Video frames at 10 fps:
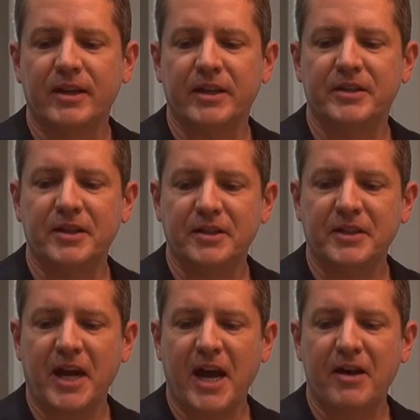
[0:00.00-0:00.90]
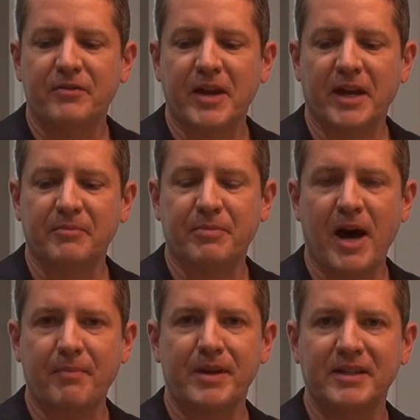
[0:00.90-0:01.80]
It does have that
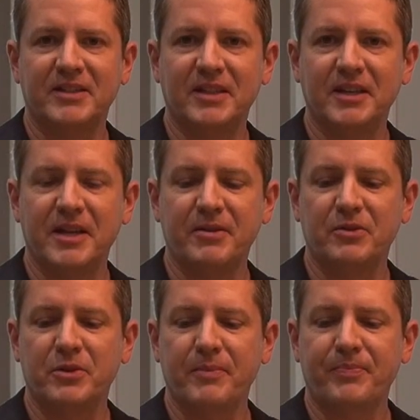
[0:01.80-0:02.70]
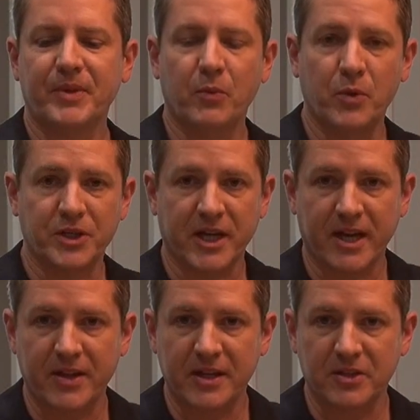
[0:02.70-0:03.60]
popping acidity to it, which
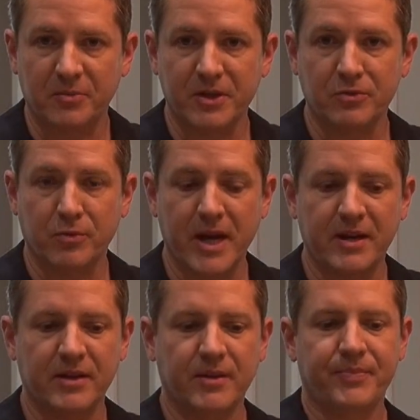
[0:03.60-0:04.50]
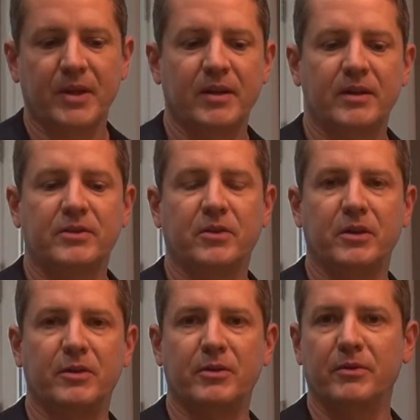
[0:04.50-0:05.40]
I think is going to be great. It's going
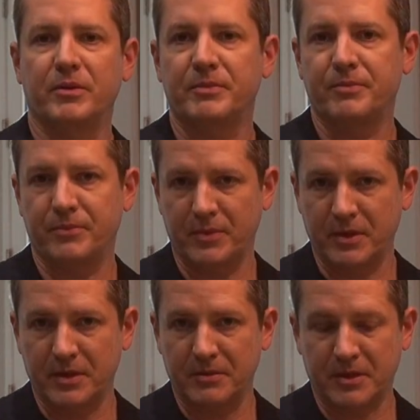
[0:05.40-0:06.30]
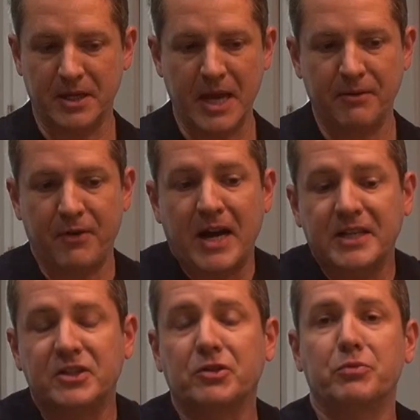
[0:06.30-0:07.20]
to find
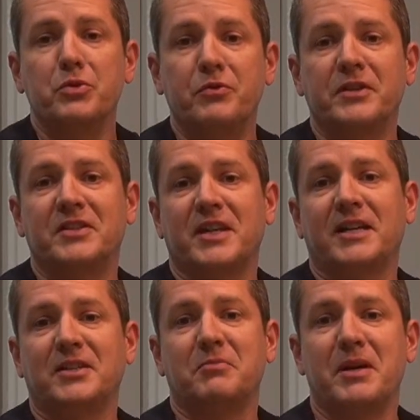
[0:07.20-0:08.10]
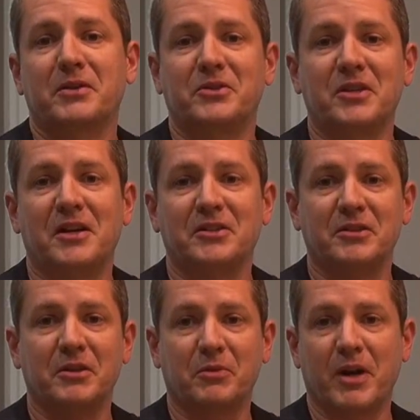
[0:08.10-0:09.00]
its groove inside this mango
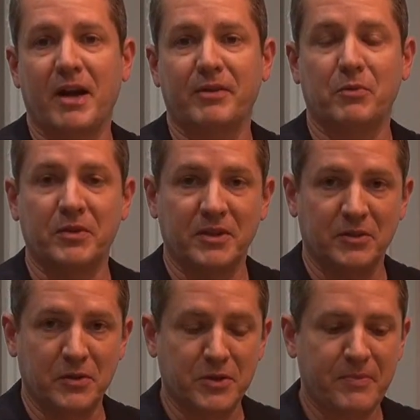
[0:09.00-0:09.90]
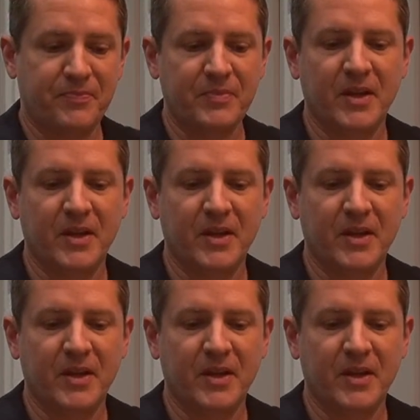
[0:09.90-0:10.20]
salsa that we're having with the tuna.